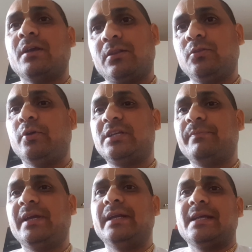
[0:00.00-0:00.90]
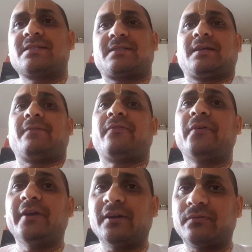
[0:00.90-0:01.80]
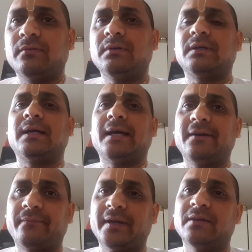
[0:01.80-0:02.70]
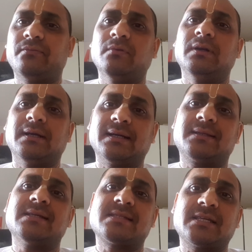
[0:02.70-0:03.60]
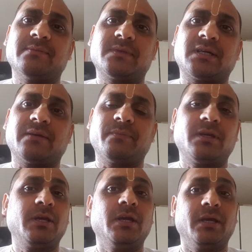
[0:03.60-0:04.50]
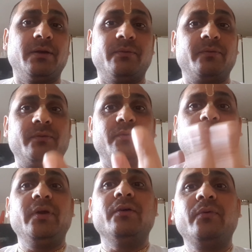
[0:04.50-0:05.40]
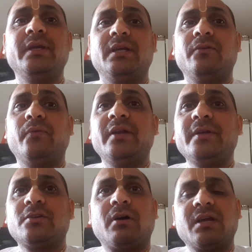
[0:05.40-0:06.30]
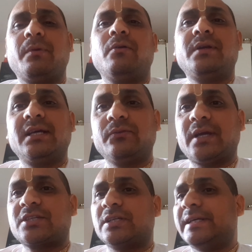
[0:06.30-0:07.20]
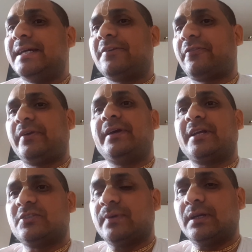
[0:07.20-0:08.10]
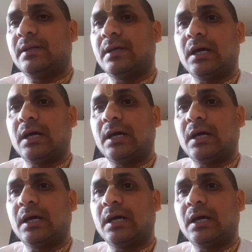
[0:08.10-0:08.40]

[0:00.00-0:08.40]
Though it is a fearful and painful at the same time. We when we talk about death, we actually get fear as well.